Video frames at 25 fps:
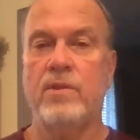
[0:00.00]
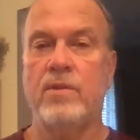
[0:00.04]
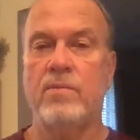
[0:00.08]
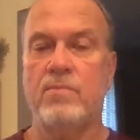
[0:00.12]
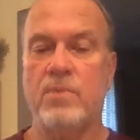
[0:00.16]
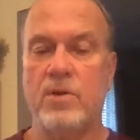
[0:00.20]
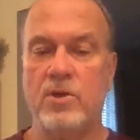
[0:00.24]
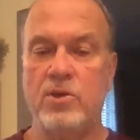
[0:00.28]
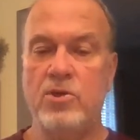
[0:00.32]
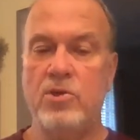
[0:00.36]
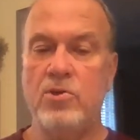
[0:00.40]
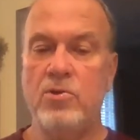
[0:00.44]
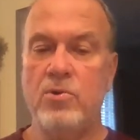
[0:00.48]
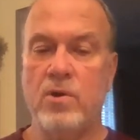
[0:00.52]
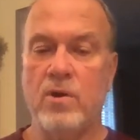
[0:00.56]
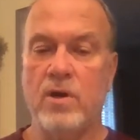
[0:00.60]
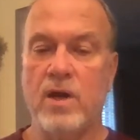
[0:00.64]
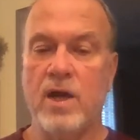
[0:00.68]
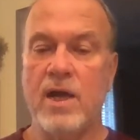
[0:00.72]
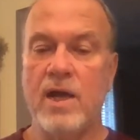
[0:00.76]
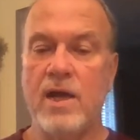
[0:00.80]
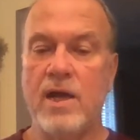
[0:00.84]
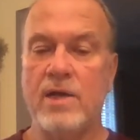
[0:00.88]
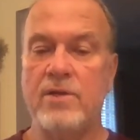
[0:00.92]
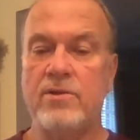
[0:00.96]
But you or
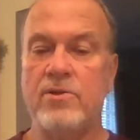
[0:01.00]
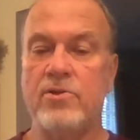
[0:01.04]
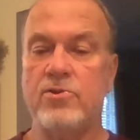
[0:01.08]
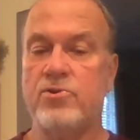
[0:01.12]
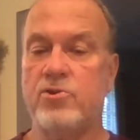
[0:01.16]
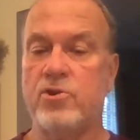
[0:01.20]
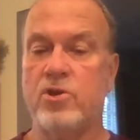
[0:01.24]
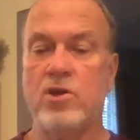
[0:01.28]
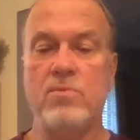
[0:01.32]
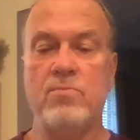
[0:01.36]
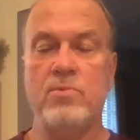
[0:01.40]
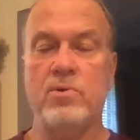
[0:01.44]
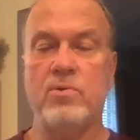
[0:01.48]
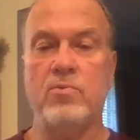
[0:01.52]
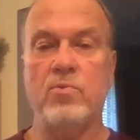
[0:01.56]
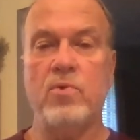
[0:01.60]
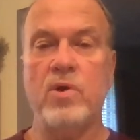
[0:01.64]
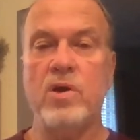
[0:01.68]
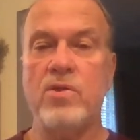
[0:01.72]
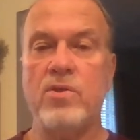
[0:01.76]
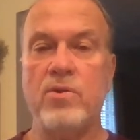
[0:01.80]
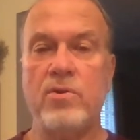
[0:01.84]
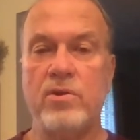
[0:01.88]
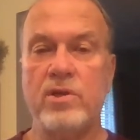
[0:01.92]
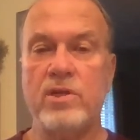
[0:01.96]
I determine
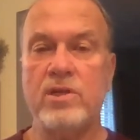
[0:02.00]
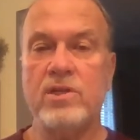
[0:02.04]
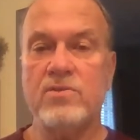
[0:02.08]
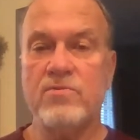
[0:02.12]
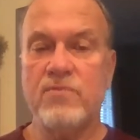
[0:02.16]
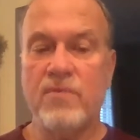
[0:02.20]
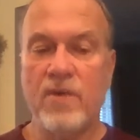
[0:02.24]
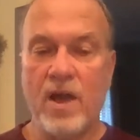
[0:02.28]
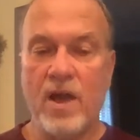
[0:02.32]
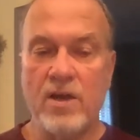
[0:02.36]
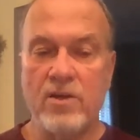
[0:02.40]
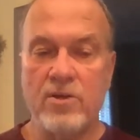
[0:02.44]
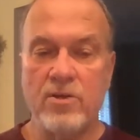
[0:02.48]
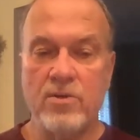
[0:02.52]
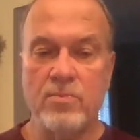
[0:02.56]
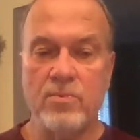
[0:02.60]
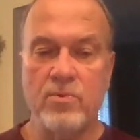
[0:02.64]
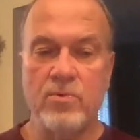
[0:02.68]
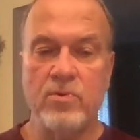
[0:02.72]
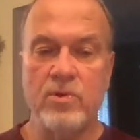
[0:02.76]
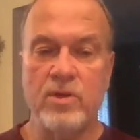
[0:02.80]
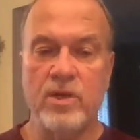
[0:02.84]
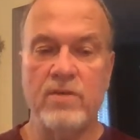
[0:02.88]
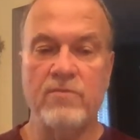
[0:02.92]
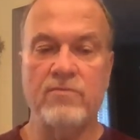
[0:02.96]
whether it is
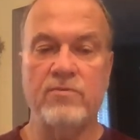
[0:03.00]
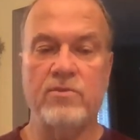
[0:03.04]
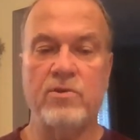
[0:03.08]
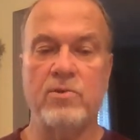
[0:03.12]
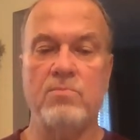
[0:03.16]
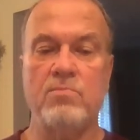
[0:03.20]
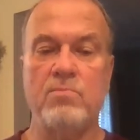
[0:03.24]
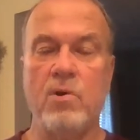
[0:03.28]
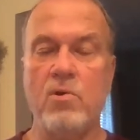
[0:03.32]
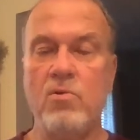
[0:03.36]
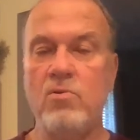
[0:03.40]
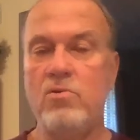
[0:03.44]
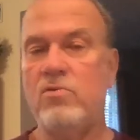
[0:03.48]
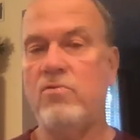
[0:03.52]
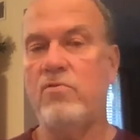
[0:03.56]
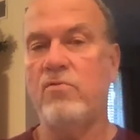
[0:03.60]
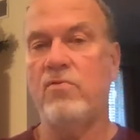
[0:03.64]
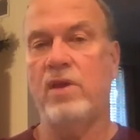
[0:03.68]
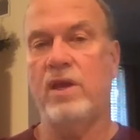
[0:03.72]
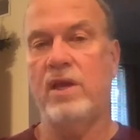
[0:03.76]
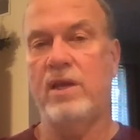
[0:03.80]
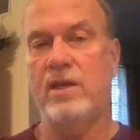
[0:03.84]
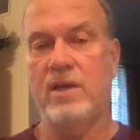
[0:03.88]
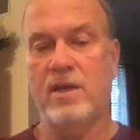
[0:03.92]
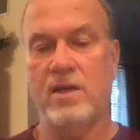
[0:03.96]
valuable enough to
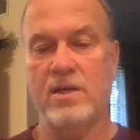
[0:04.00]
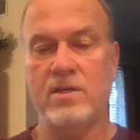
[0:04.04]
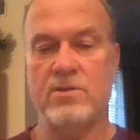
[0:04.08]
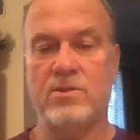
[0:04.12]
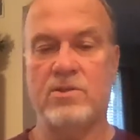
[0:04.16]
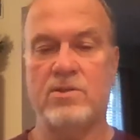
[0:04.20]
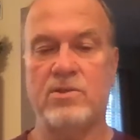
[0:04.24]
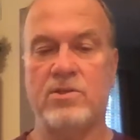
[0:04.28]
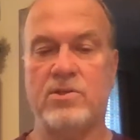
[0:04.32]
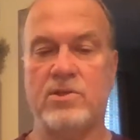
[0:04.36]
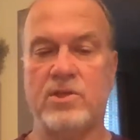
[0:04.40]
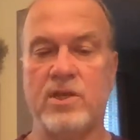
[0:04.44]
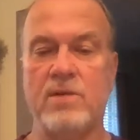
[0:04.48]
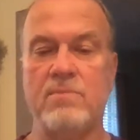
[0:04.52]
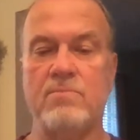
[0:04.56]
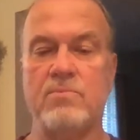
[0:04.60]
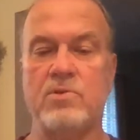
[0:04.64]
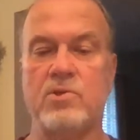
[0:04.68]
motivate us to some